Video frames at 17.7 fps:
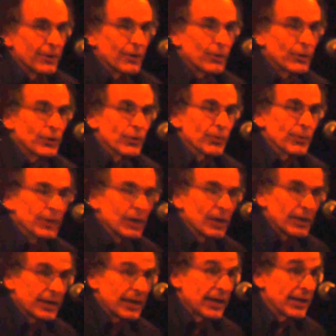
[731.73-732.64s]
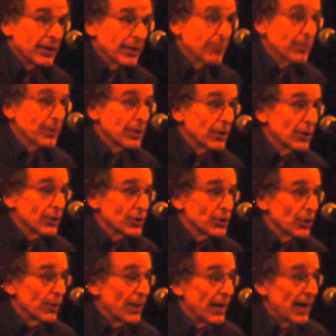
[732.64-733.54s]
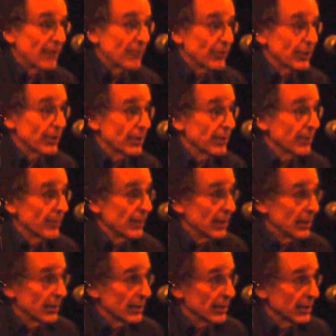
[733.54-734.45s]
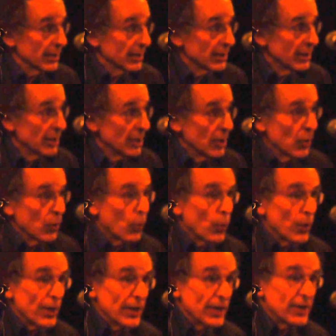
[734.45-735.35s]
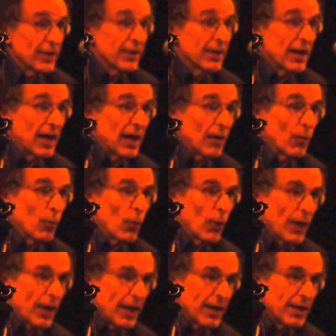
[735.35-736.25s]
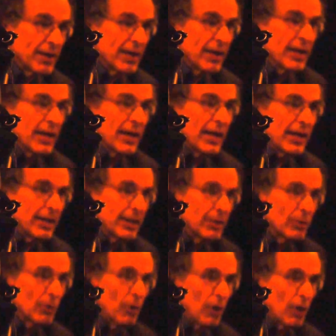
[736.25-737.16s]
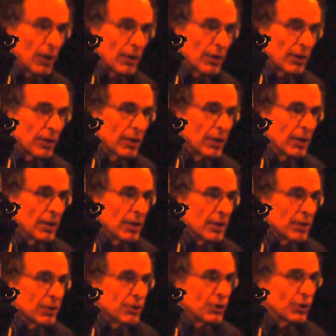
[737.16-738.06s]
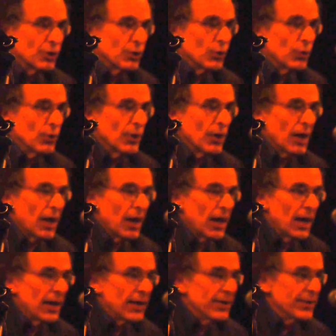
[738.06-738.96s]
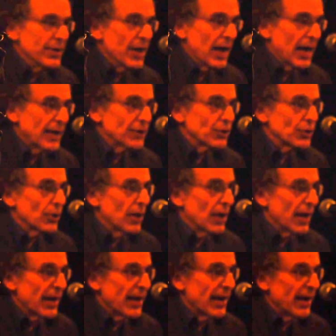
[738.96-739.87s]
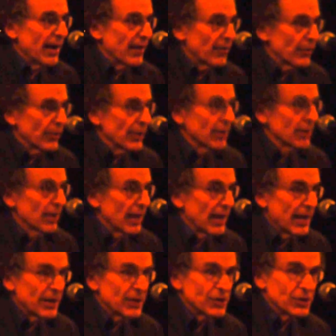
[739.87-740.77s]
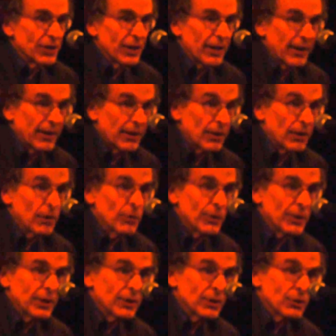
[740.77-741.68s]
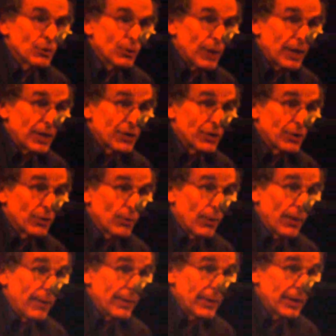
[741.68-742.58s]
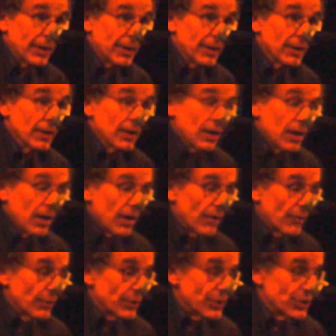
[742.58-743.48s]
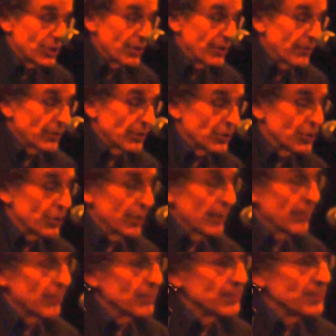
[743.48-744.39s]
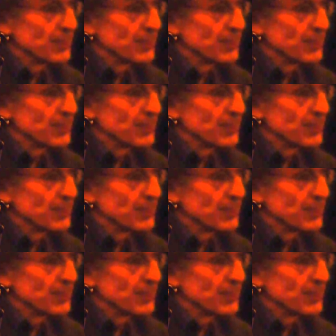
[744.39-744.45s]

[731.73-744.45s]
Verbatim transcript: and are humiliated because they're African American. We cannot wait any longer to uh, not try every last thing, including the drastic remedy of receivership.